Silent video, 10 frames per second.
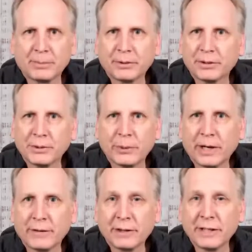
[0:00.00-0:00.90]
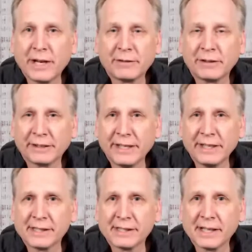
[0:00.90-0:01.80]
or do whatever endeavor it
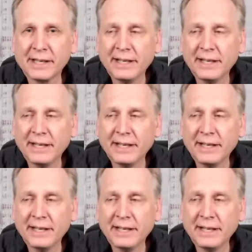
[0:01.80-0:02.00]
is?